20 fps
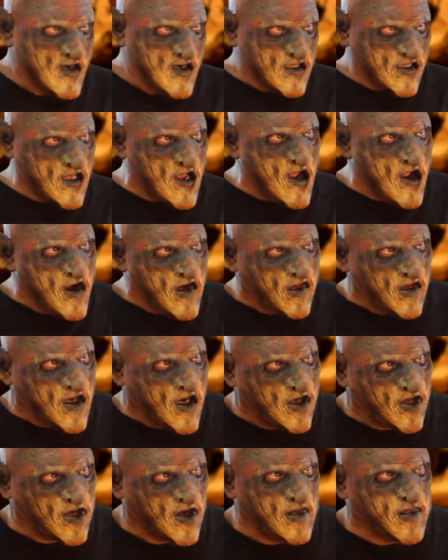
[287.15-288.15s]
Thieves,
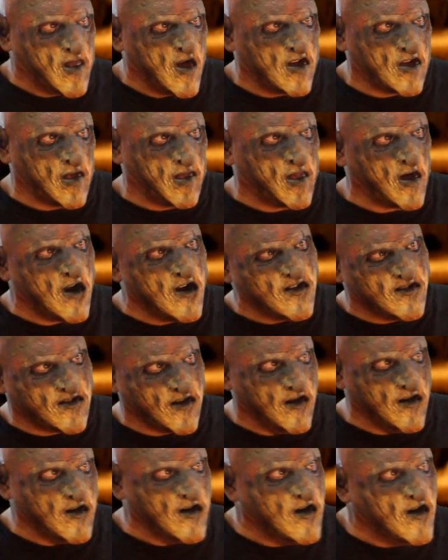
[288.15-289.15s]
I shouldn't be surprised to
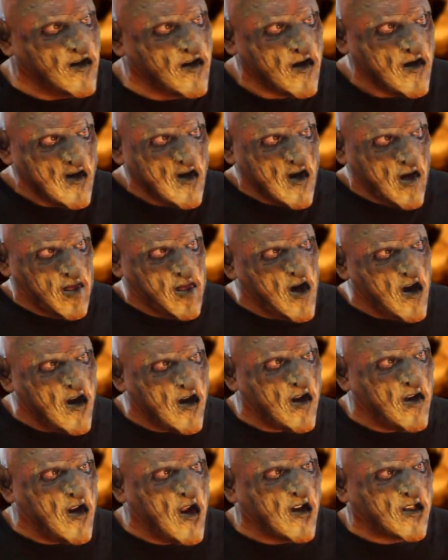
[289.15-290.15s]
learn.
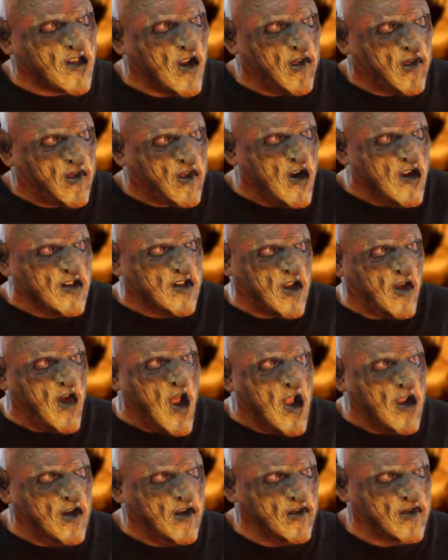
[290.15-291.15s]
Murderers and friends of
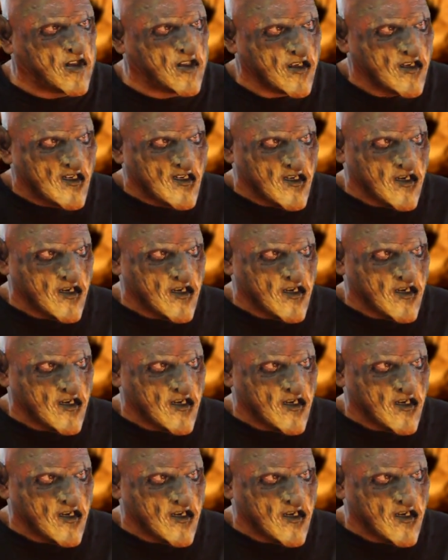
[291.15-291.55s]
elves.